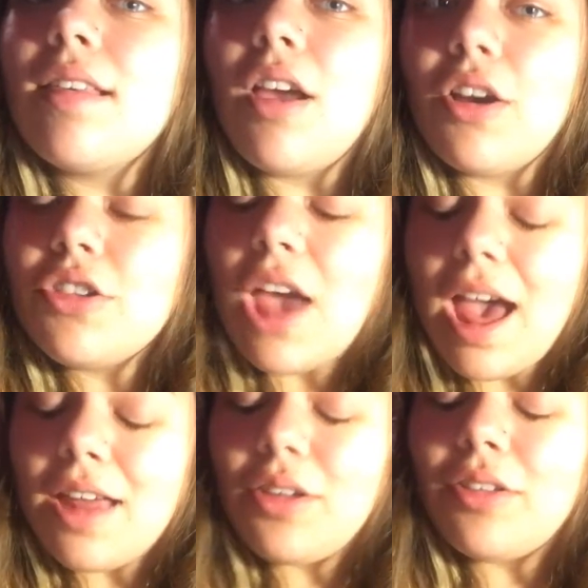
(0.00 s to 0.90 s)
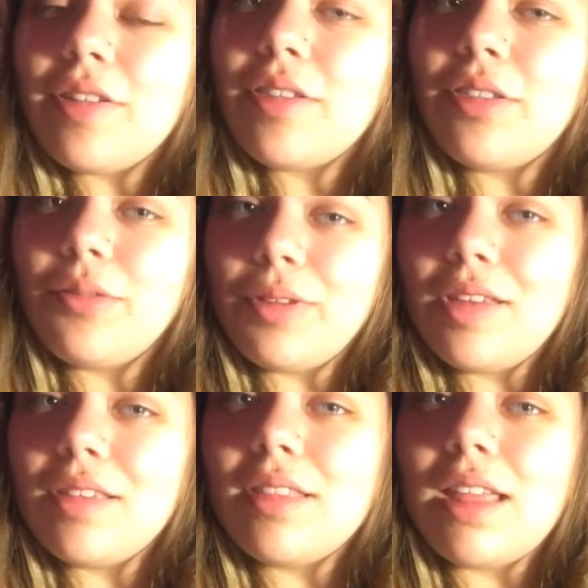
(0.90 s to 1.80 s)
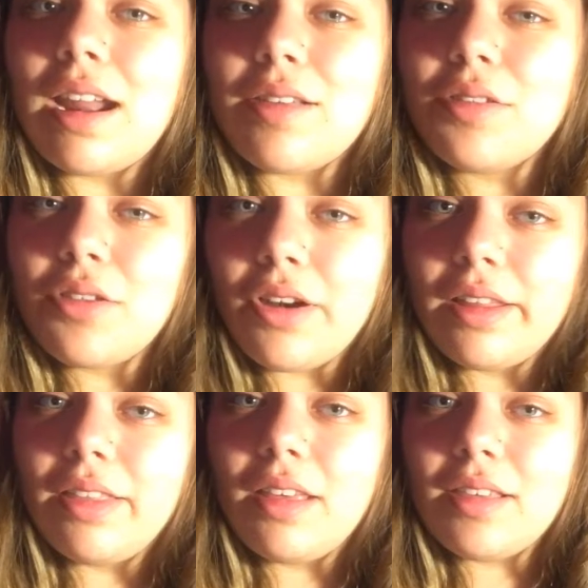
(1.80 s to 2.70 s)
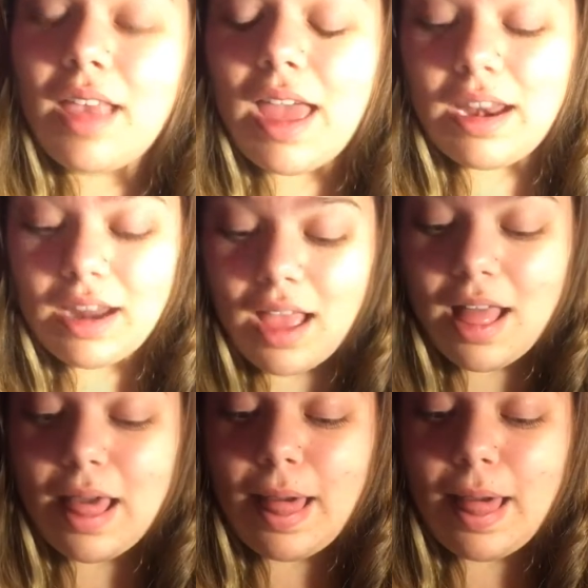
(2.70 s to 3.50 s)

her channel is the reason that I started this, and